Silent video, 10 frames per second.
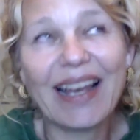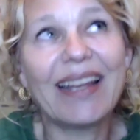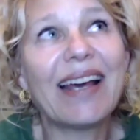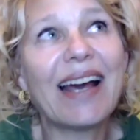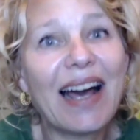
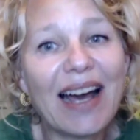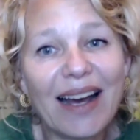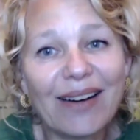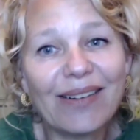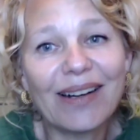And
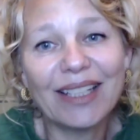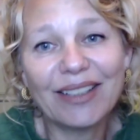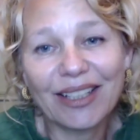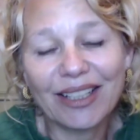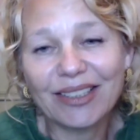how are
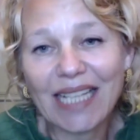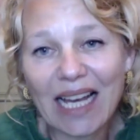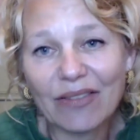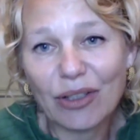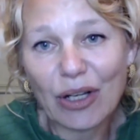you going to
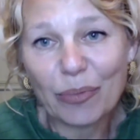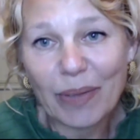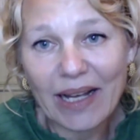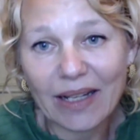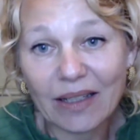have your own
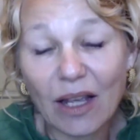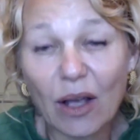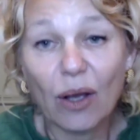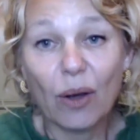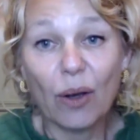back
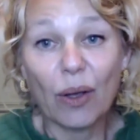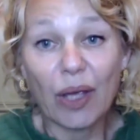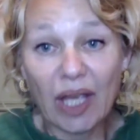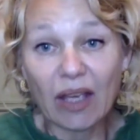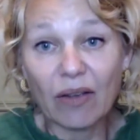
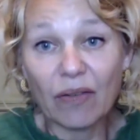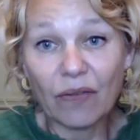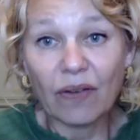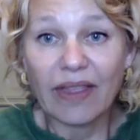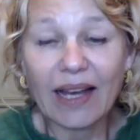if
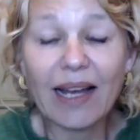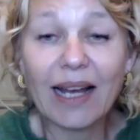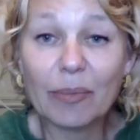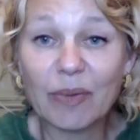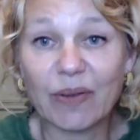that
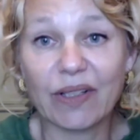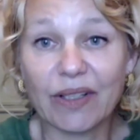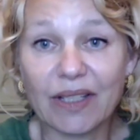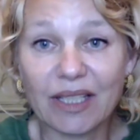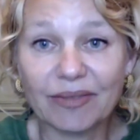
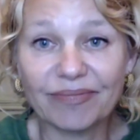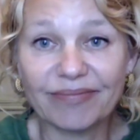happens?